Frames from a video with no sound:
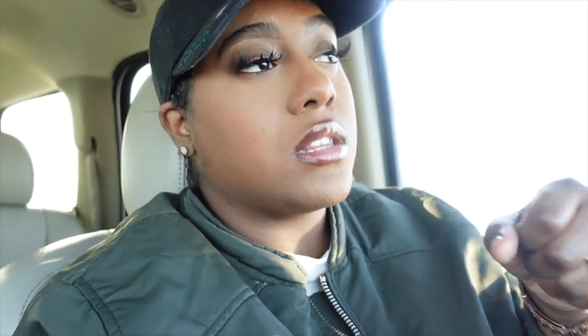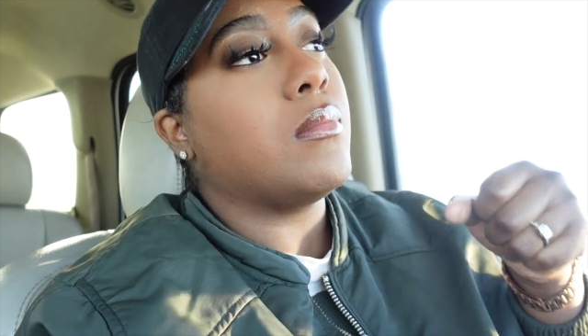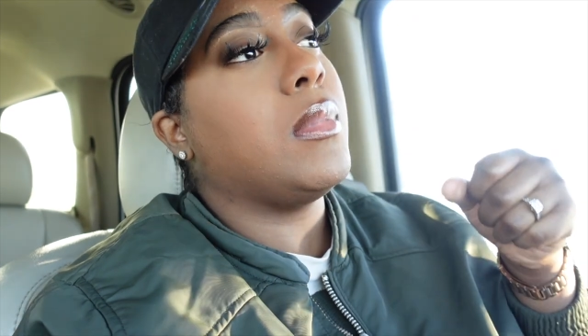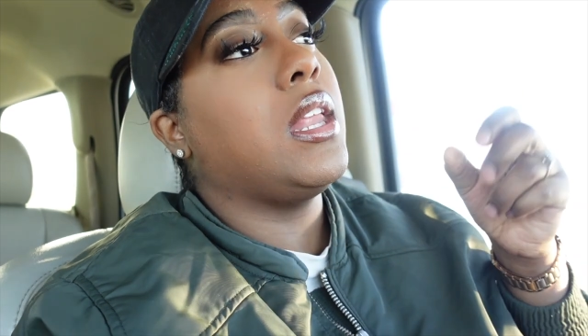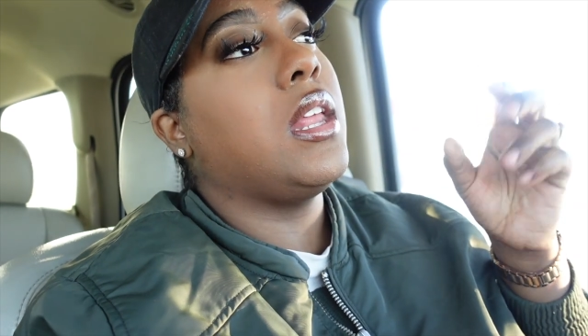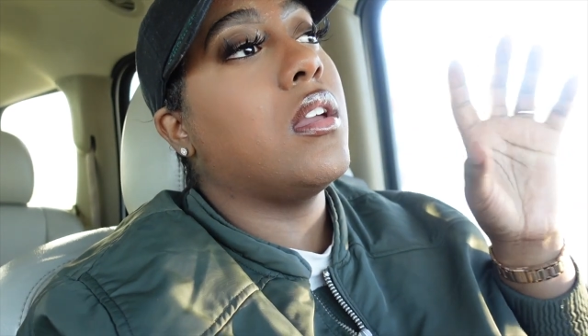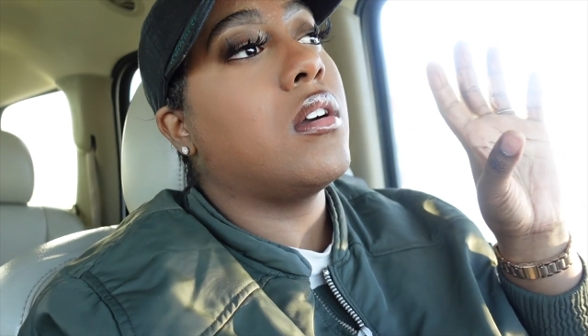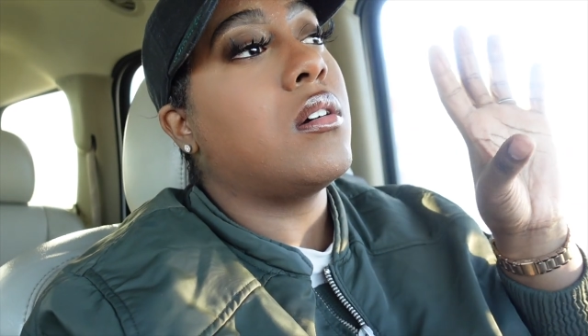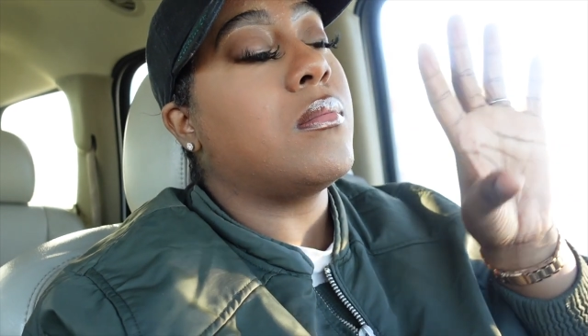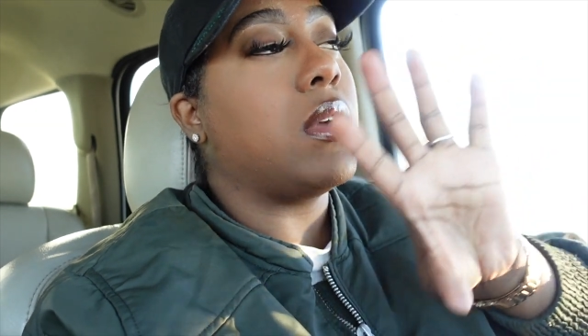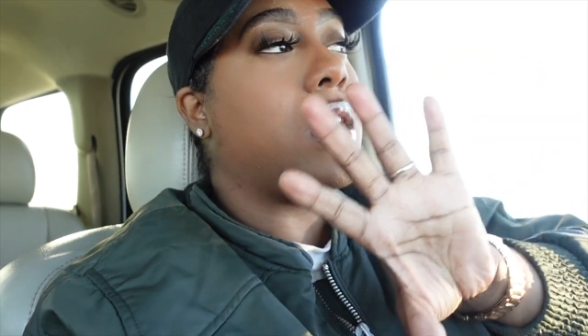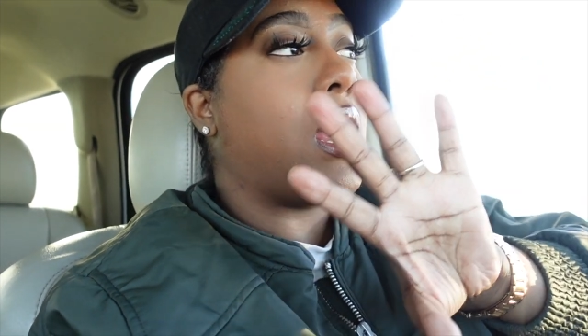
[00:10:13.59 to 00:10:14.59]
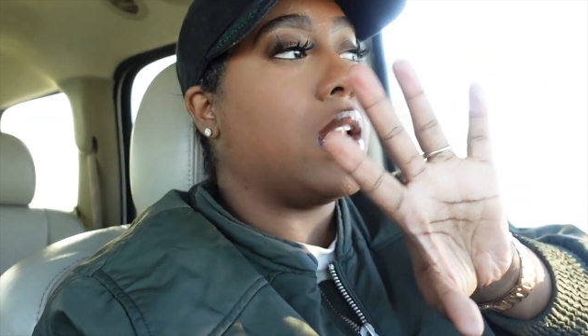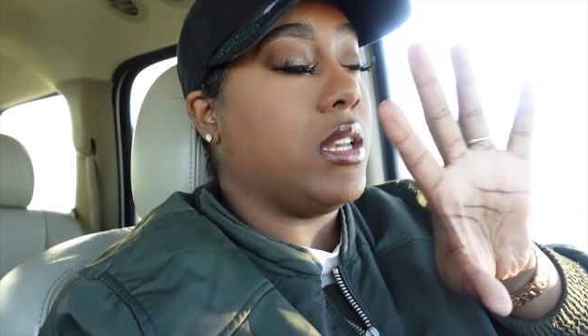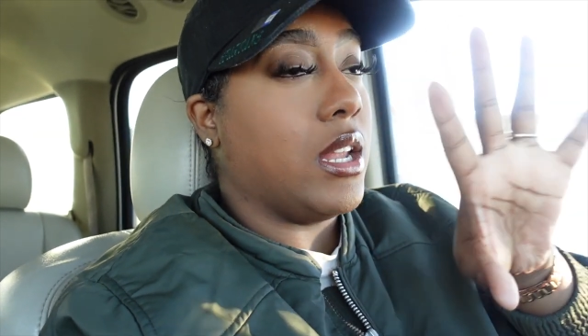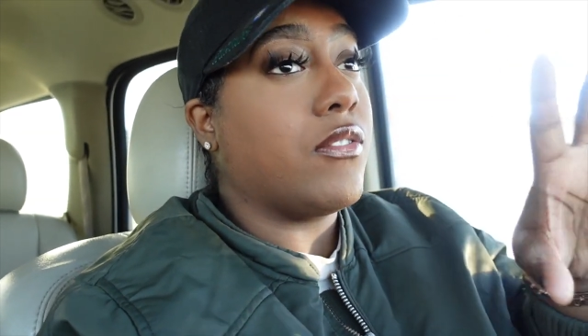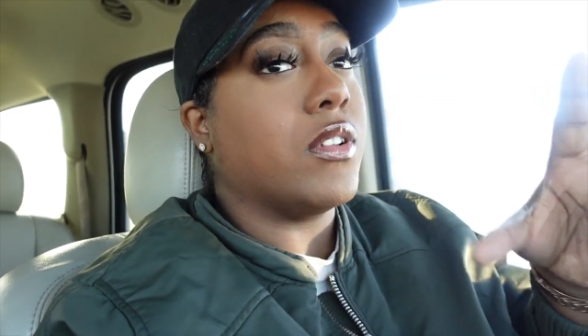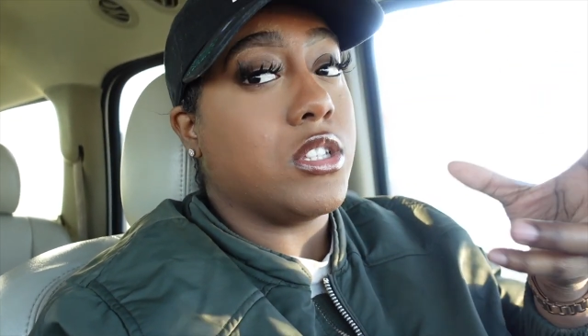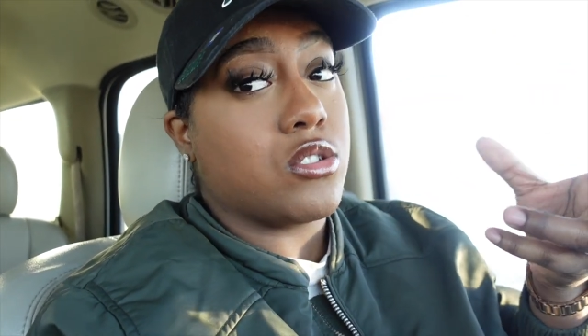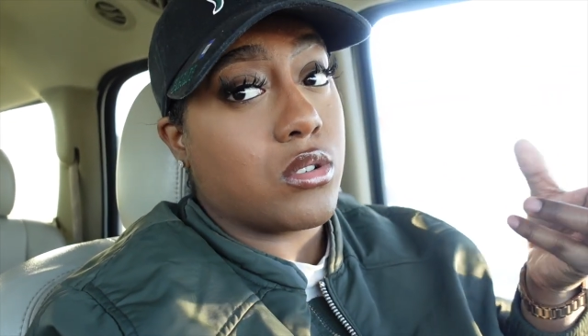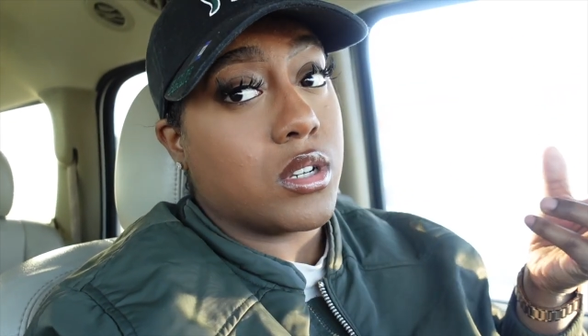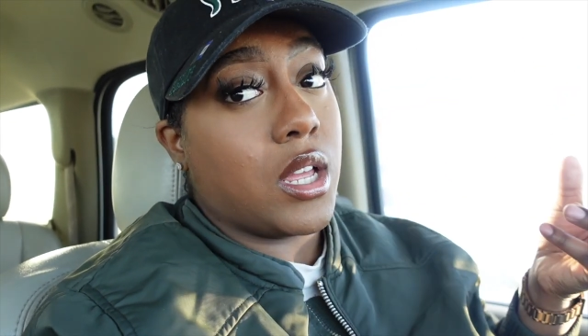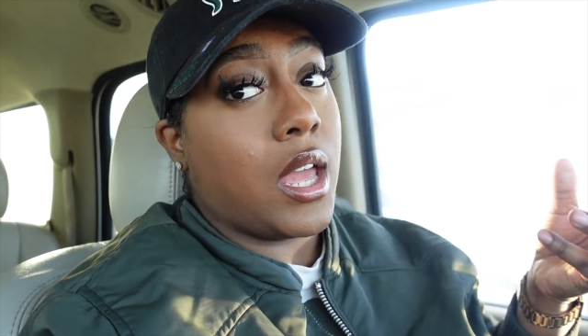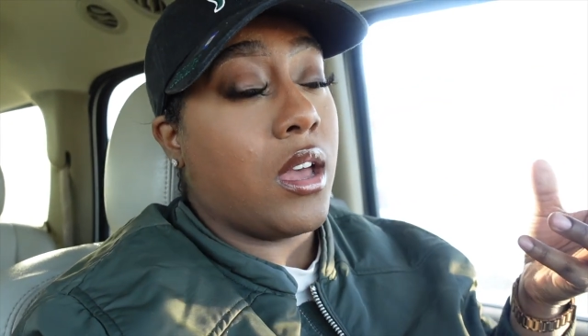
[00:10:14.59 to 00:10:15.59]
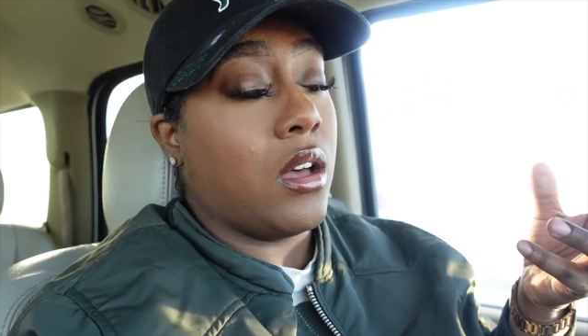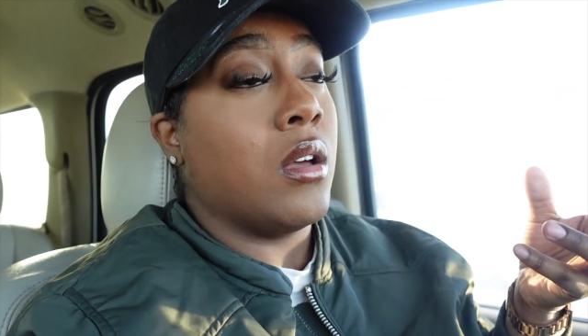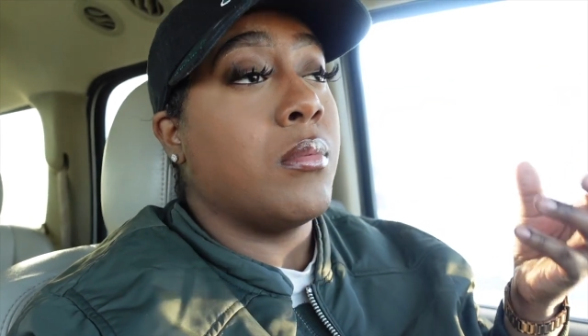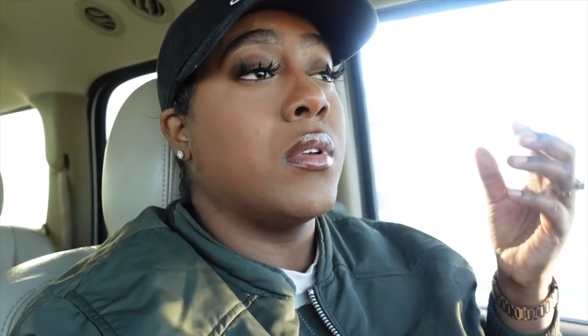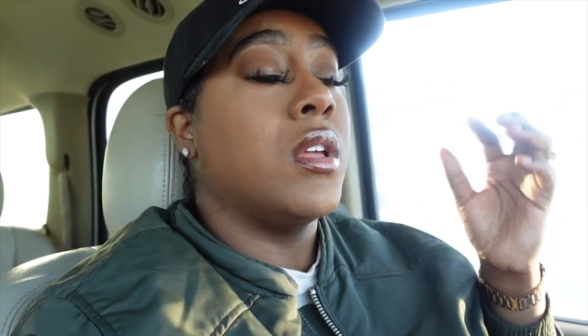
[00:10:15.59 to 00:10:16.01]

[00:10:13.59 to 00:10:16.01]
the medium and I definitely tore that up.